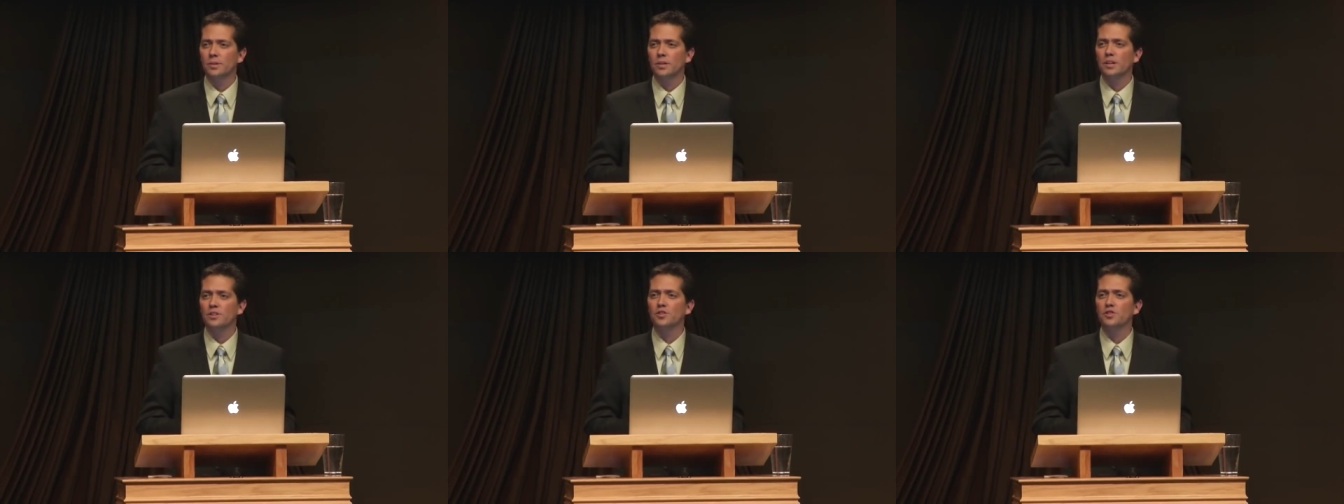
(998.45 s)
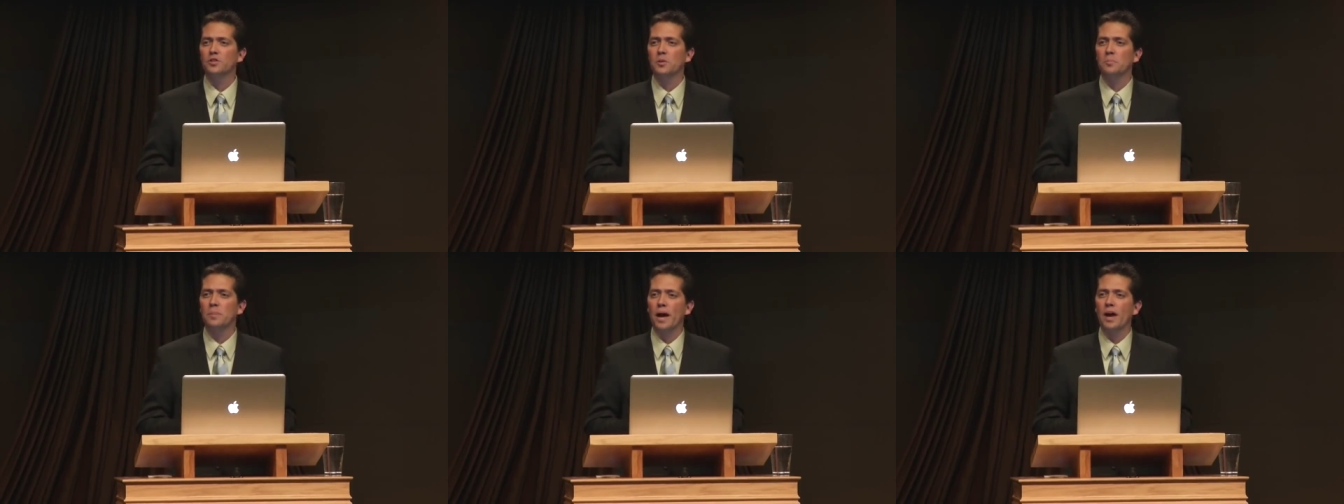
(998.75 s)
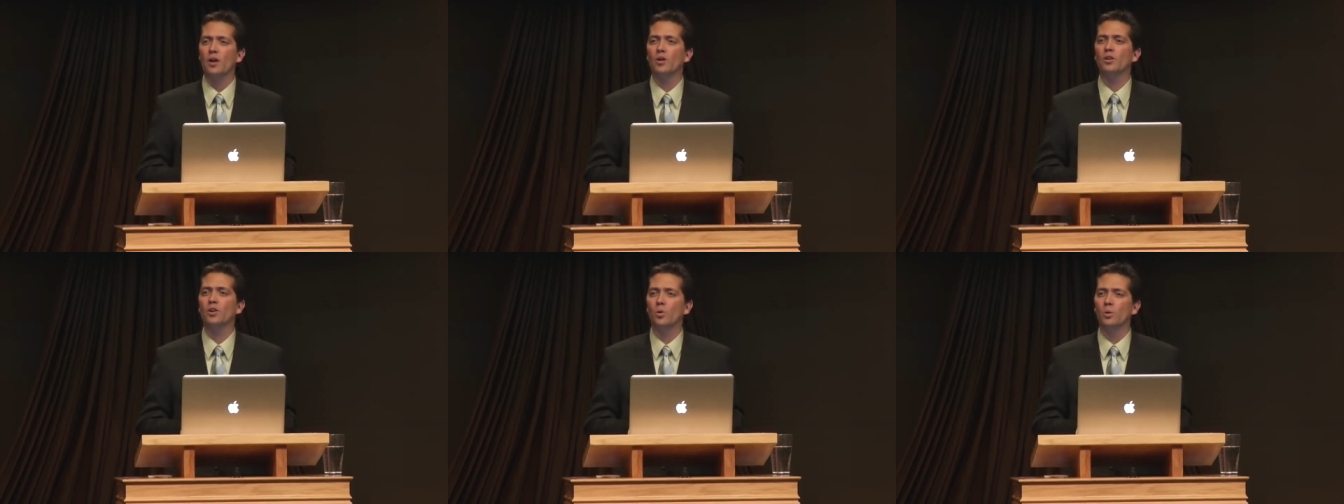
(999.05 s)
Because there's a
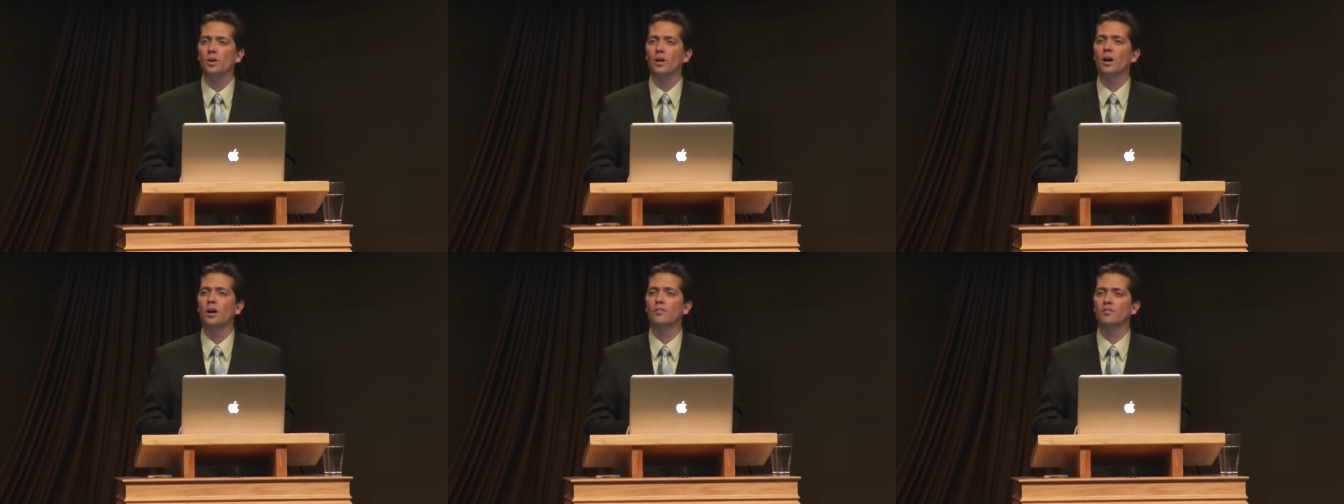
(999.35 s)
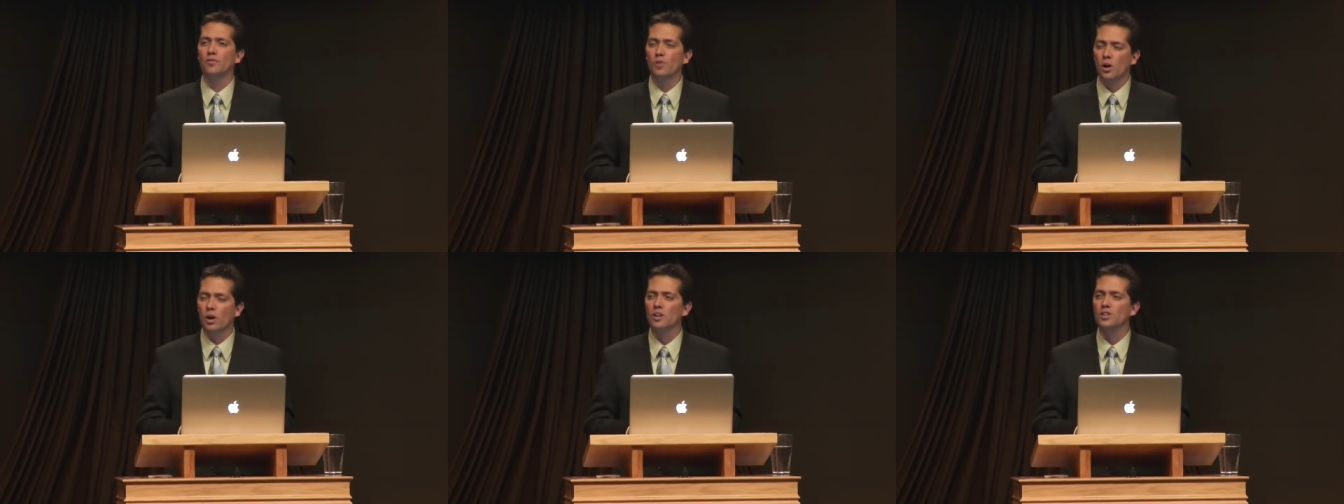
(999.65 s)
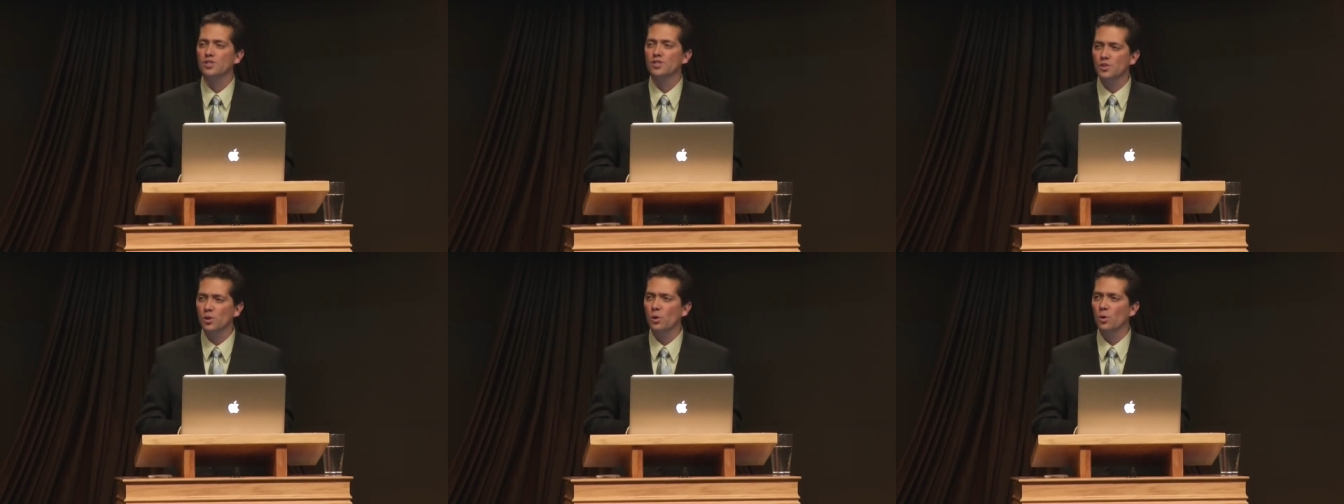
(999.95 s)
battle going on for
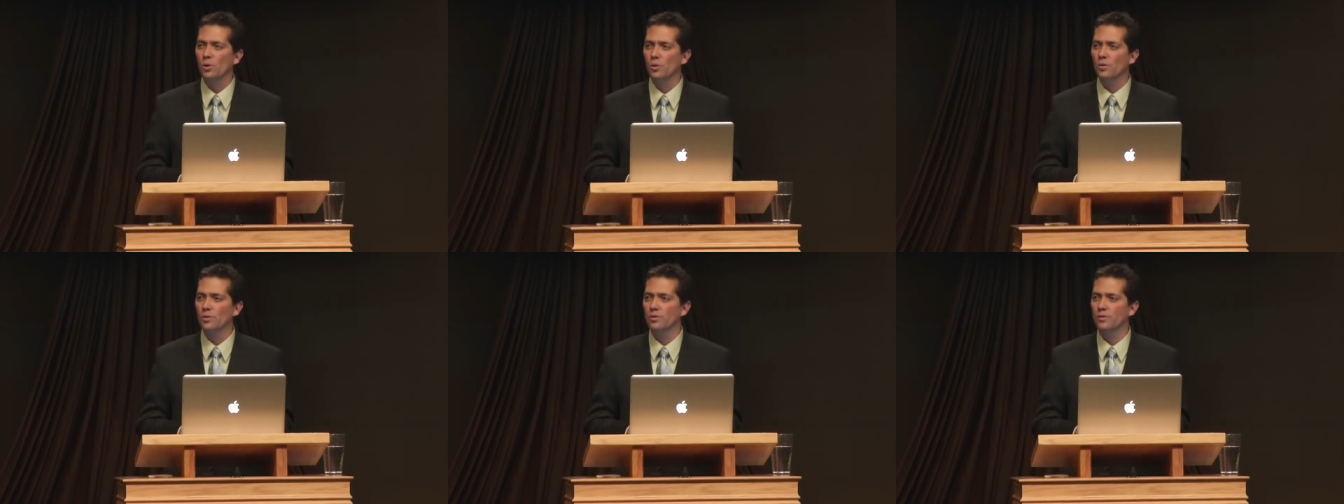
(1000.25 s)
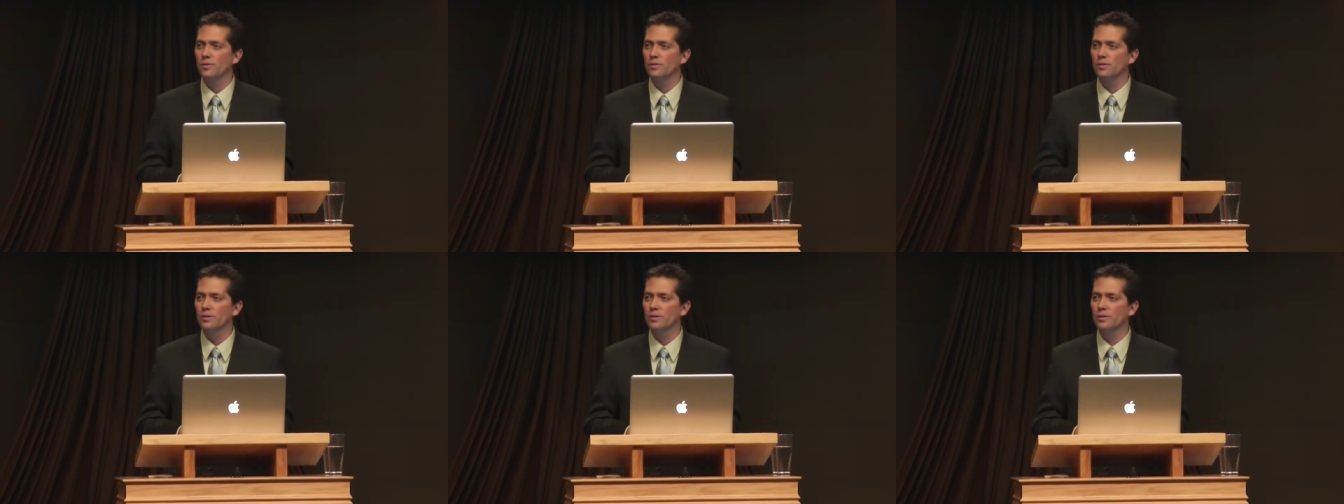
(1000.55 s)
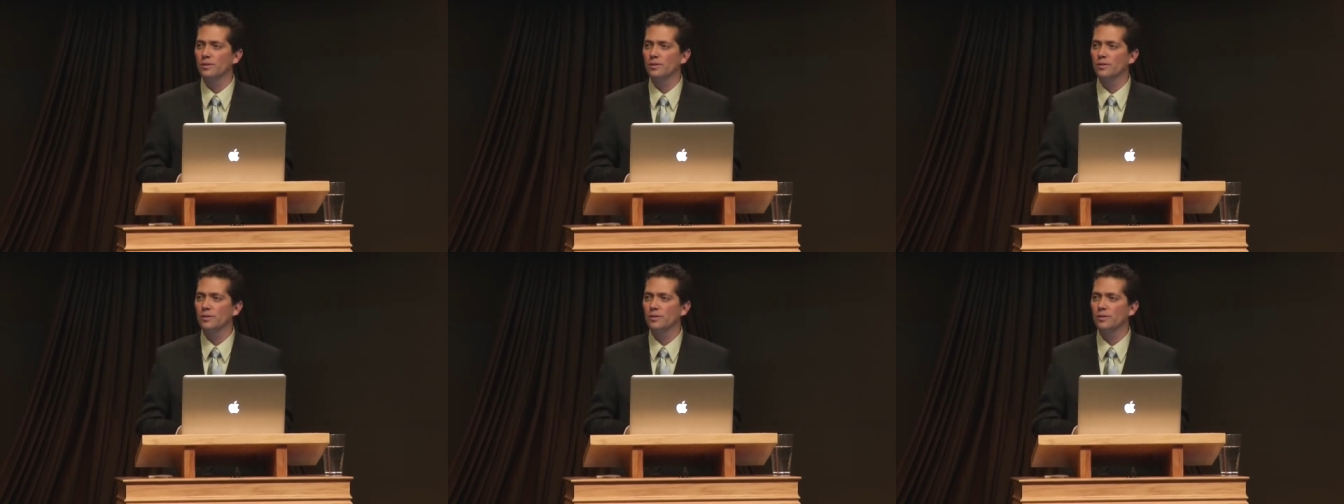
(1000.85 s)
our souls.